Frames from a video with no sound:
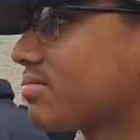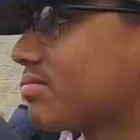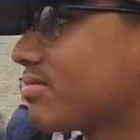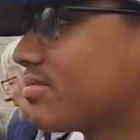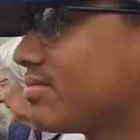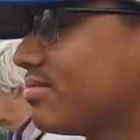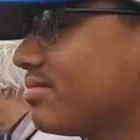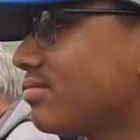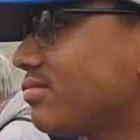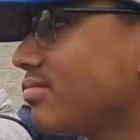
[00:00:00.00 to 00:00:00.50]

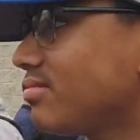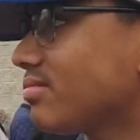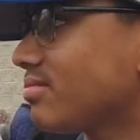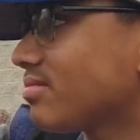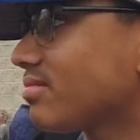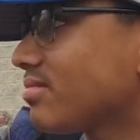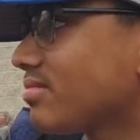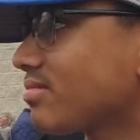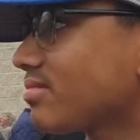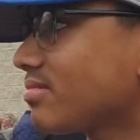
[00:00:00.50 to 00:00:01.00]

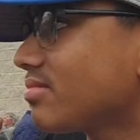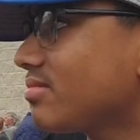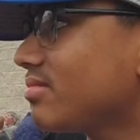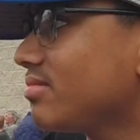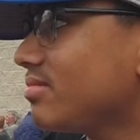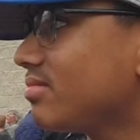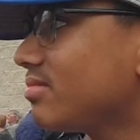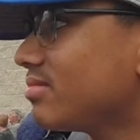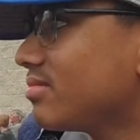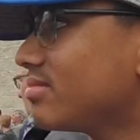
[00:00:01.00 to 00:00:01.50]

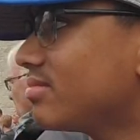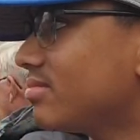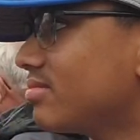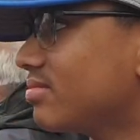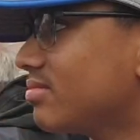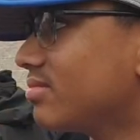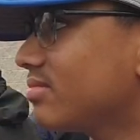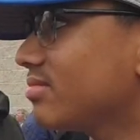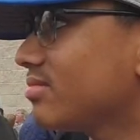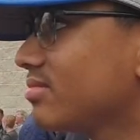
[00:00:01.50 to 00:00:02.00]

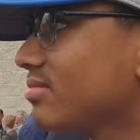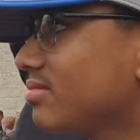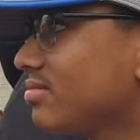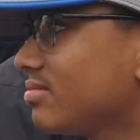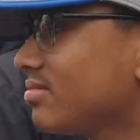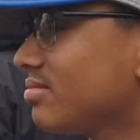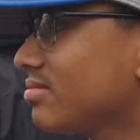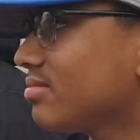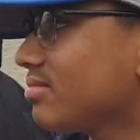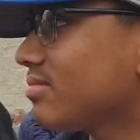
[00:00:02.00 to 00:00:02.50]

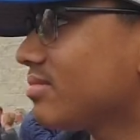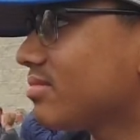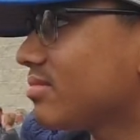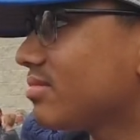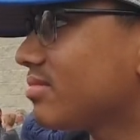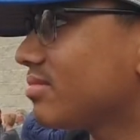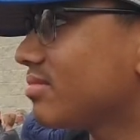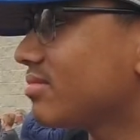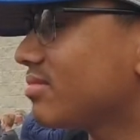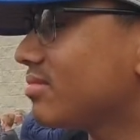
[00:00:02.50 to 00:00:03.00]

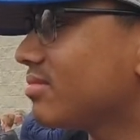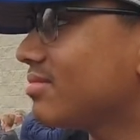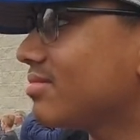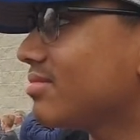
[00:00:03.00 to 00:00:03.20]
(not speaking)